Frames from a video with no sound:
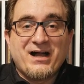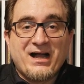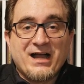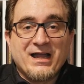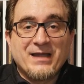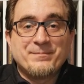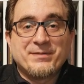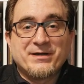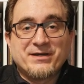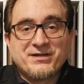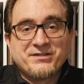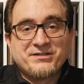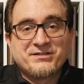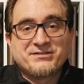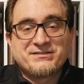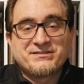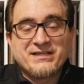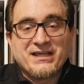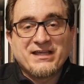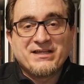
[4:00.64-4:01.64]
high
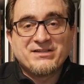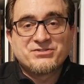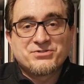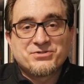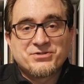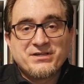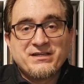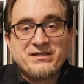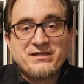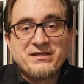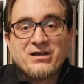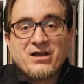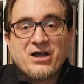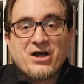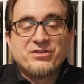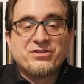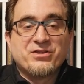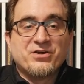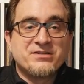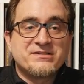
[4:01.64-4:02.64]
barrier to entry.
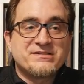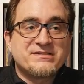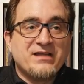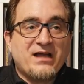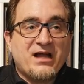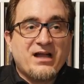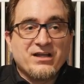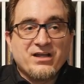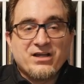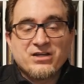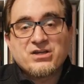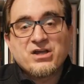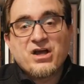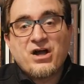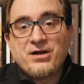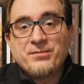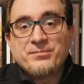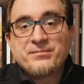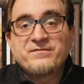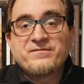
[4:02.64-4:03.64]
Although it's not
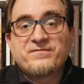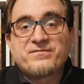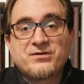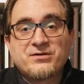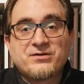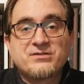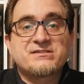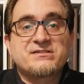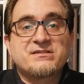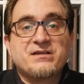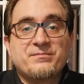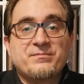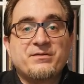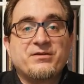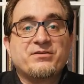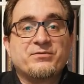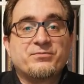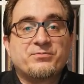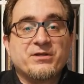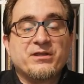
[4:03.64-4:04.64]
uncommon for some
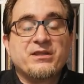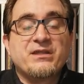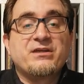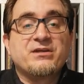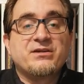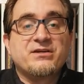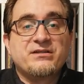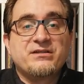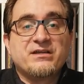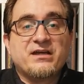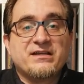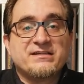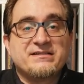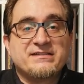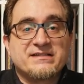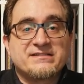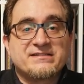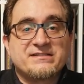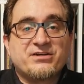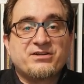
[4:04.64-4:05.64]
of the really good uh,
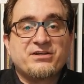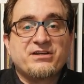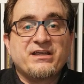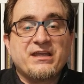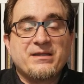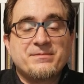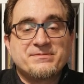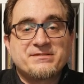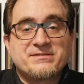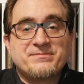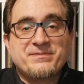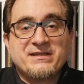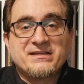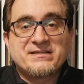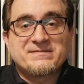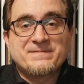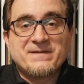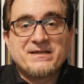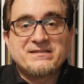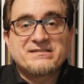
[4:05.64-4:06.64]
dexterity games to be
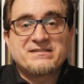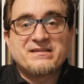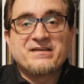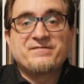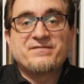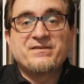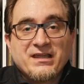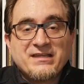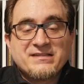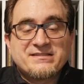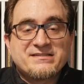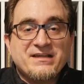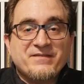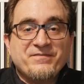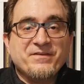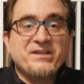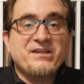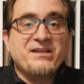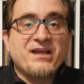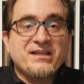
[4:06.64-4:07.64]
expensive, it's
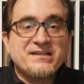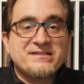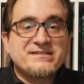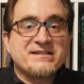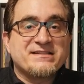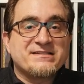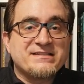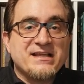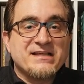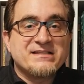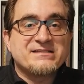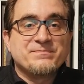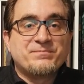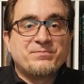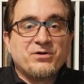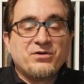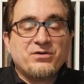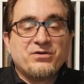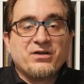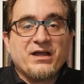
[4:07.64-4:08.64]
definitely not as
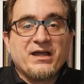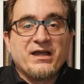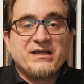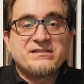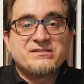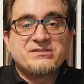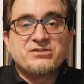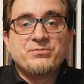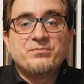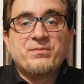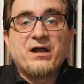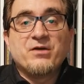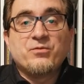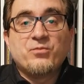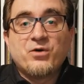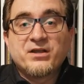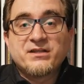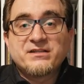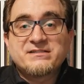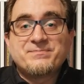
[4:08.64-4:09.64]
accessible as you might
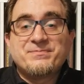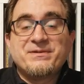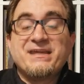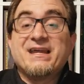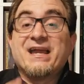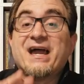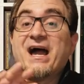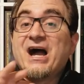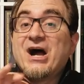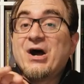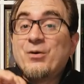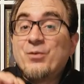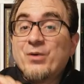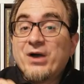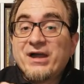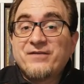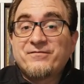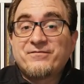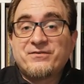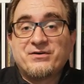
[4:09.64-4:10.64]
want it to be.
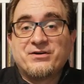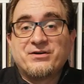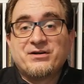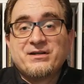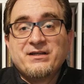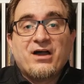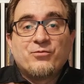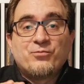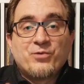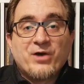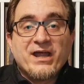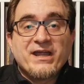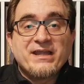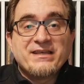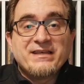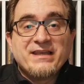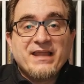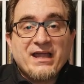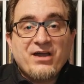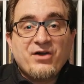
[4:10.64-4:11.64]
However, right
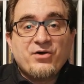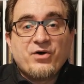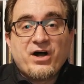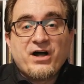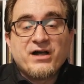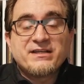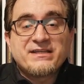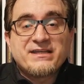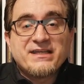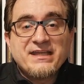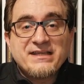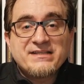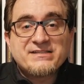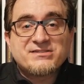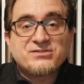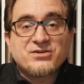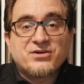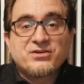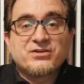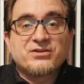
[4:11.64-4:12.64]
now on
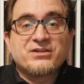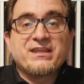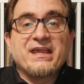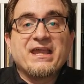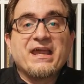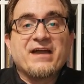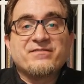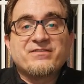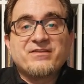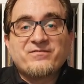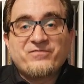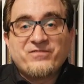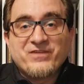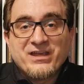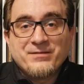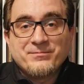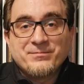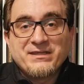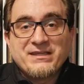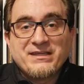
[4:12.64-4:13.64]
Kickstarter, they have the
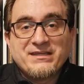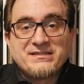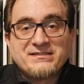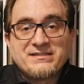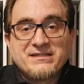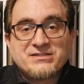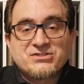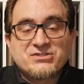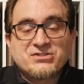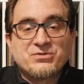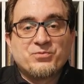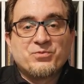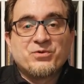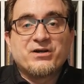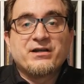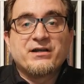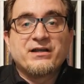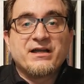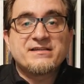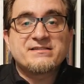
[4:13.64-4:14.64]
family edition
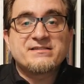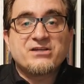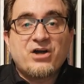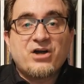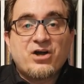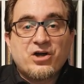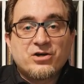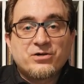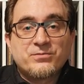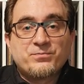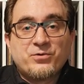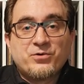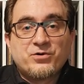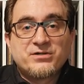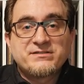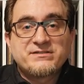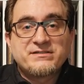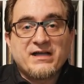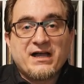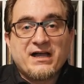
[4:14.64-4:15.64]
where it has
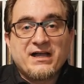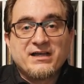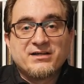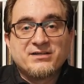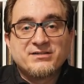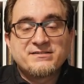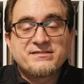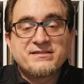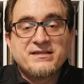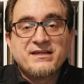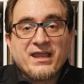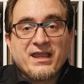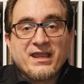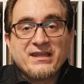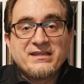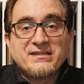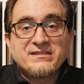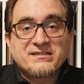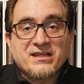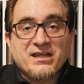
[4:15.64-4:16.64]
cardboard tiles
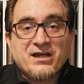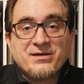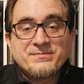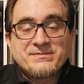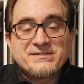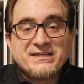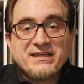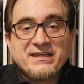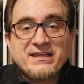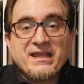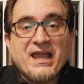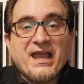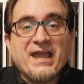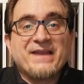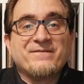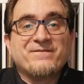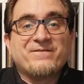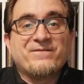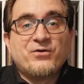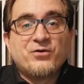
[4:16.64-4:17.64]
and it comes in
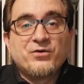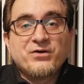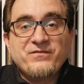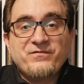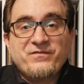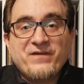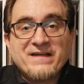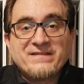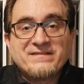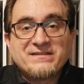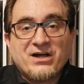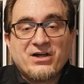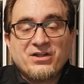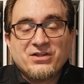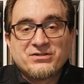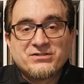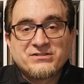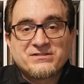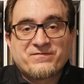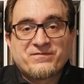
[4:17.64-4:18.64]
at
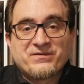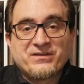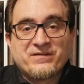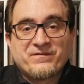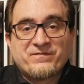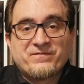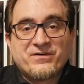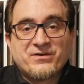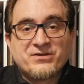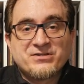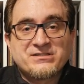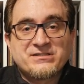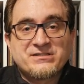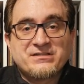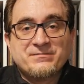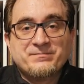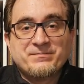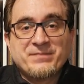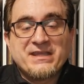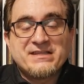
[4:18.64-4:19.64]
$45 for the
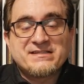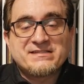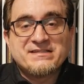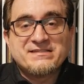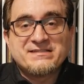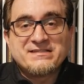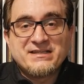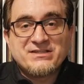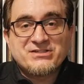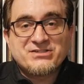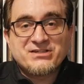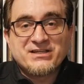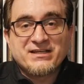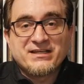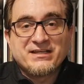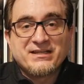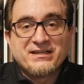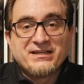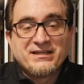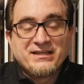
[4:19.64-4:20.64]
first base
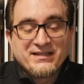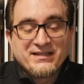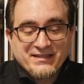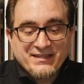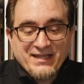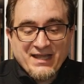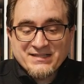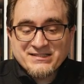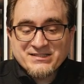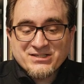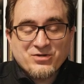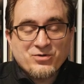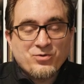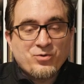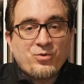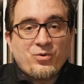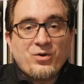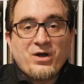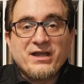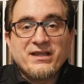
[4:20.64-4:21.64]
edition. That's
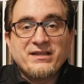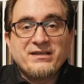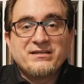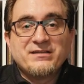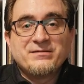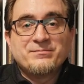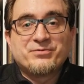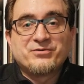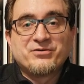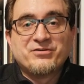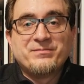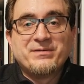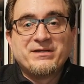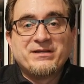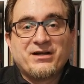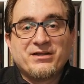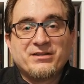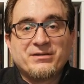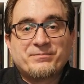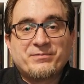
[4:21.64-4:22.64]
quite an
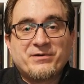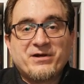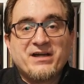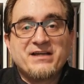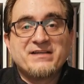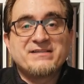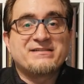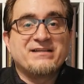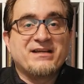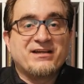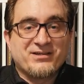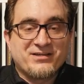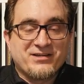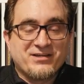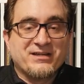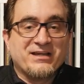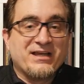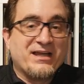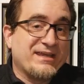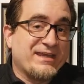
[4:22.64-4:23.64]
improvement on the price. Now,
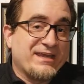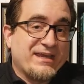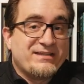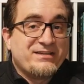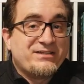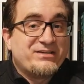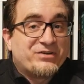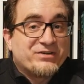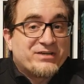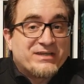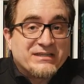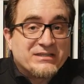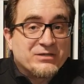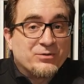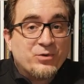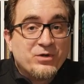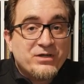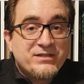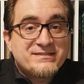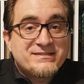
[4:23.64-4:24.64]
again, you don't get the
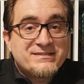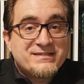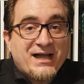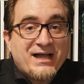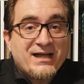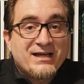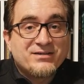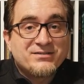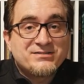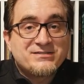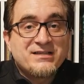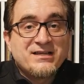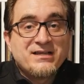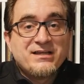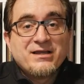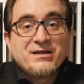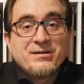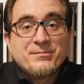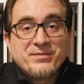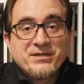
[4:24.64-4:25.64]
wooden tiles,
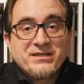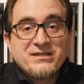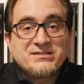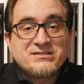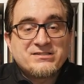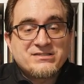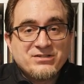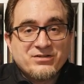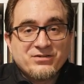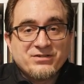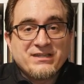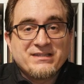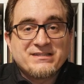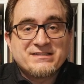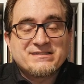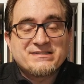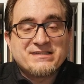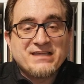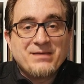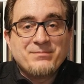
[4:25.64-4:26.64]
but you still get the
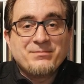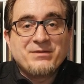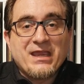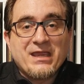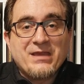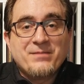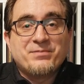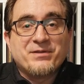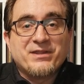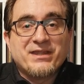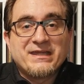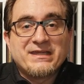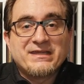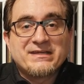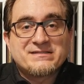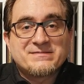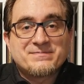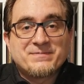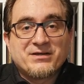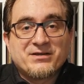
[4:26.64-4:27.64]
same gameplay
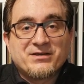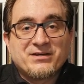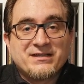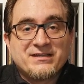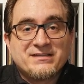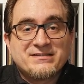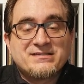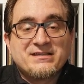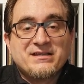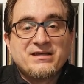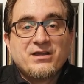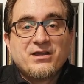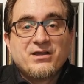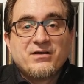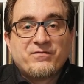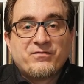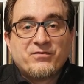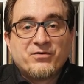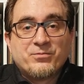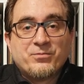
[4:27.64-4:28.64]
experience
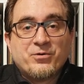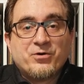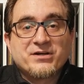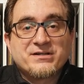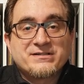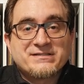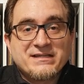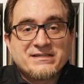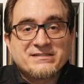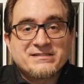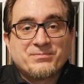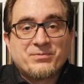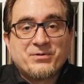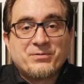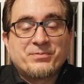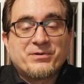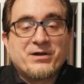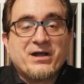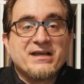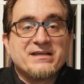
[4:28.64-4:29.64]
for a more accessible
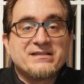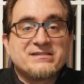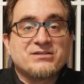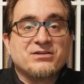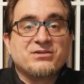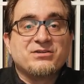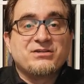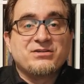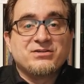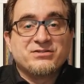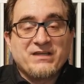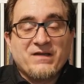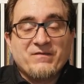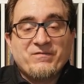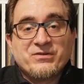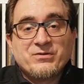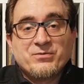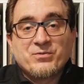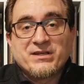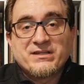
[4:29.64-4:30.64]
price. So you'll
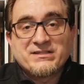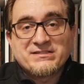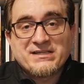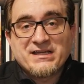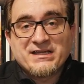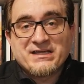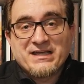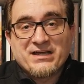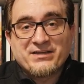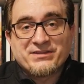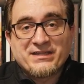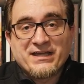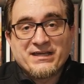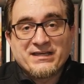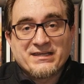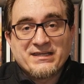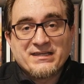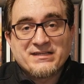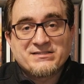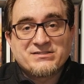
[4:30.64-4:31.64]
definitely want to check out
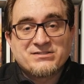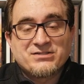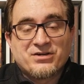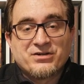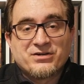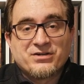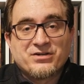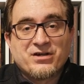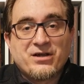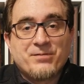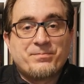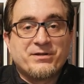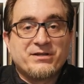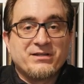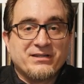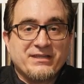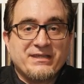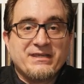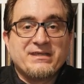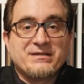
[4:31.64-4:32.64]
that Kickstarter. I'll put
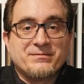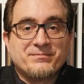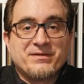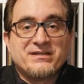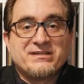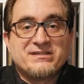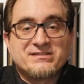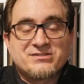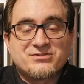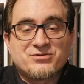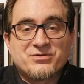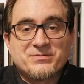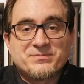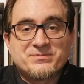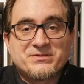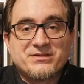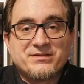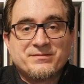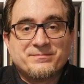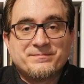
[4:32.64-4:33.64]
a link in my
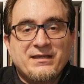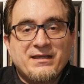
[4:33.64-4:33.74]
description.